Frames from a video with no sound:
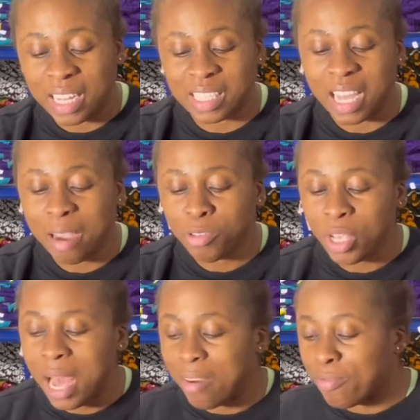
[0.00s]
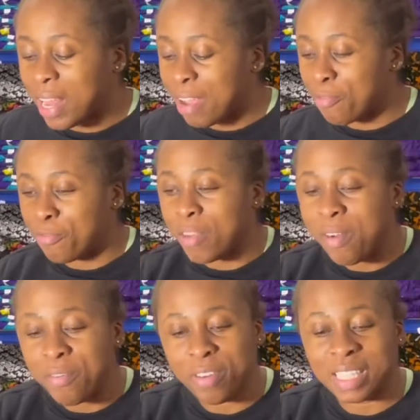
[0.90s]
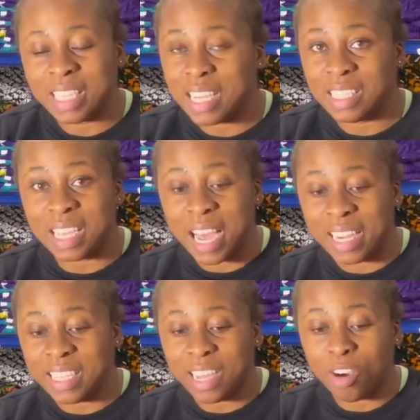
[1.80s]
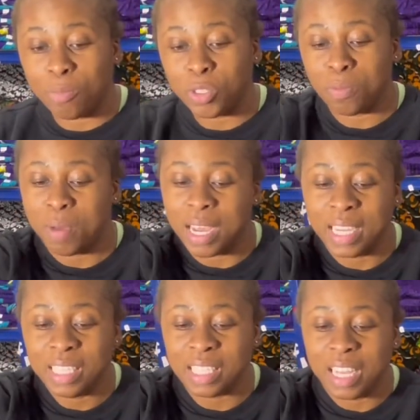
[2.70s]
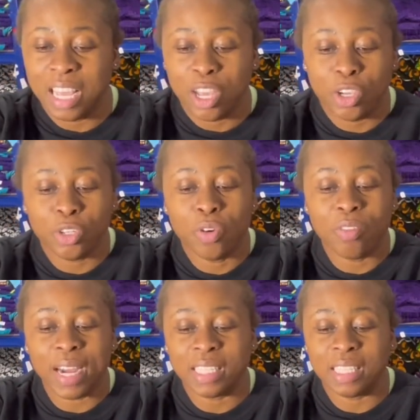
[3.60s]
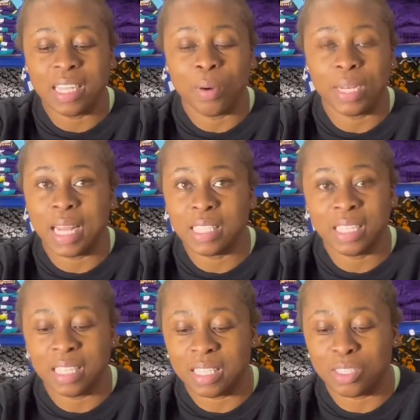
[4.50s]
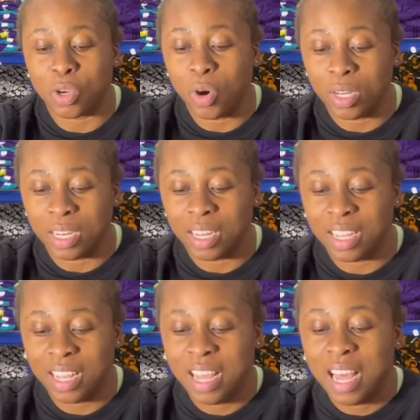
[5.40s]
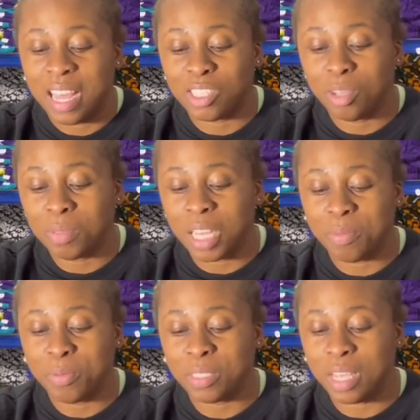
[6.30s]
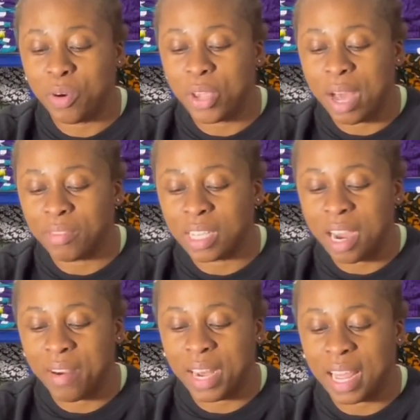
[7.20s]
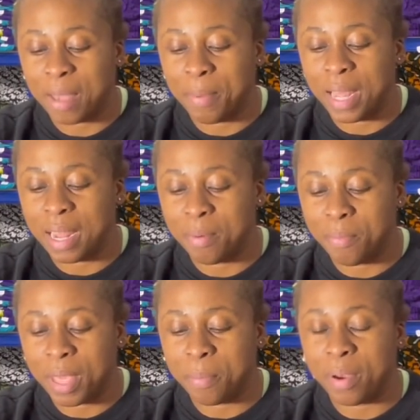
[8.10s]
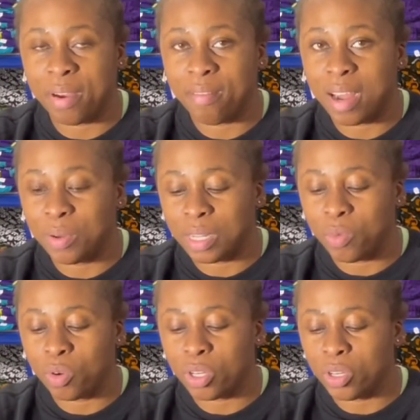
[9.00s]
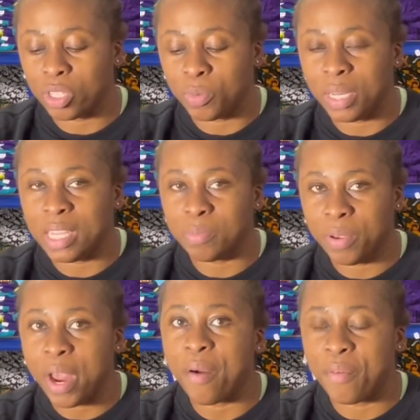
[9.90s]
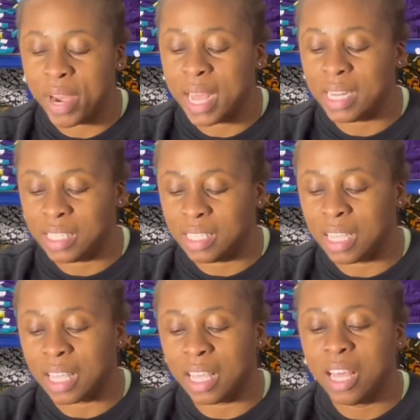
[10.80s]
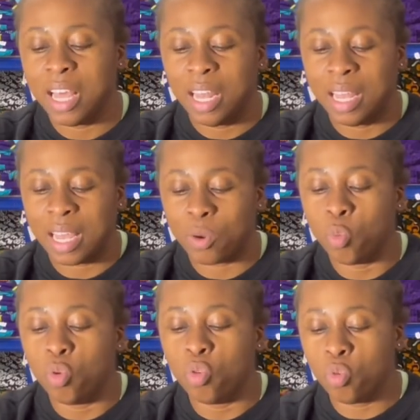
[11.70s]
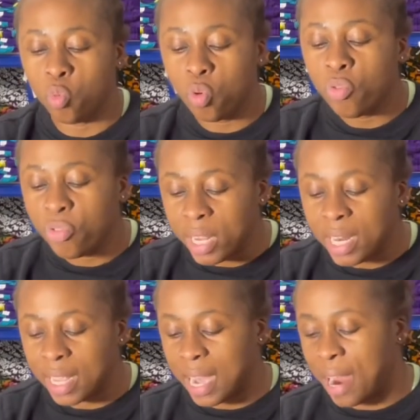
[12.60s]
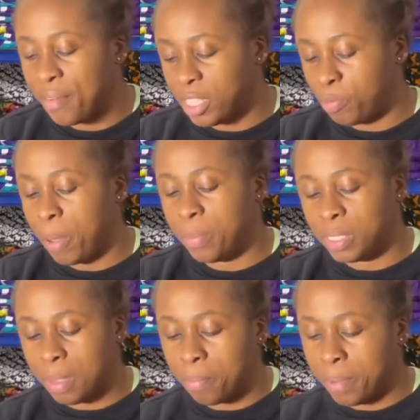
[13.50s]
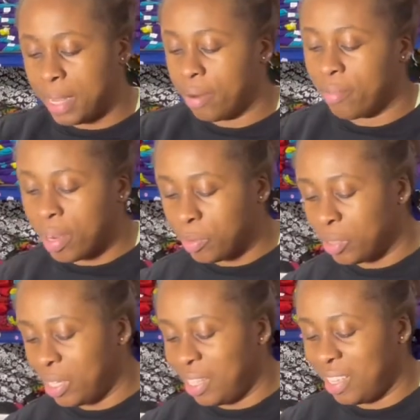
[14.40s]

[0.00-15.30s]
are times you have like very fantastic idea come to mind, you don't write it down, that's it's gone. And sometimes people say, oh, you have to carry like pen and paper around and whatnot, but let's be realistic. Like, who really carries papers and pen around